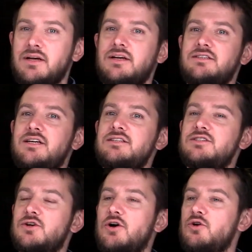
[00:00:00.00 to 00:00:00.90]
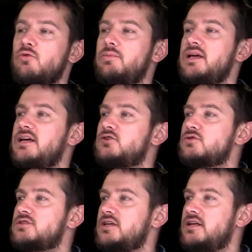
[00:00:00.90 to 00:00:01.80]
chances are you'll be
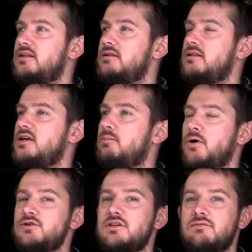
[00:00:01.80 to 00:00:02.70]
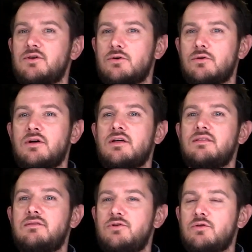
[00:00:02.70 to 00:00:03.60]
interested in the opposing view,
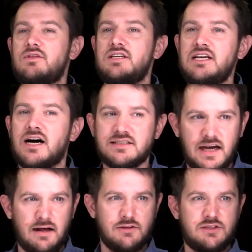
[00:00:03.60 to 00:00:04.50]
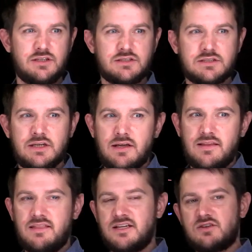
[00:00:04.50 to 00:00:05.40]
the view of the deontologist,
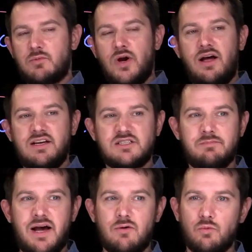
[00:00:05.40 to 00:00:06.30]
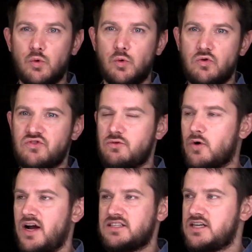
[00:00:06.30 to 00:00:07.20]
that thinks that morality is about rules and
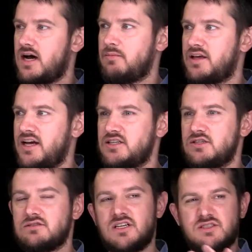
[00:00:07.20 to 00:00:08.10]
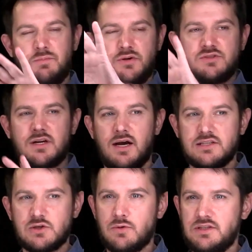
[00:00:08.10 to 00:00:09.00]
rights and obligations as opposed to
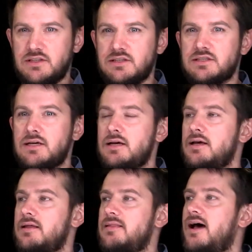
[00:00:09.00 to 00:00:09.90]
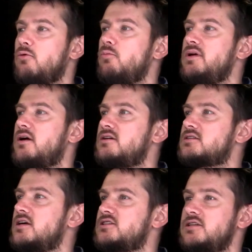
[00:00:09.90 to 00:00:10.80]
consequences. And that will be our
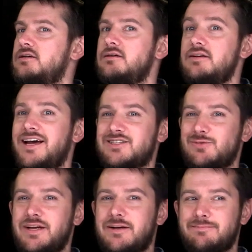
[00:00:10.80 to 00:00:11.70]
discussion next week.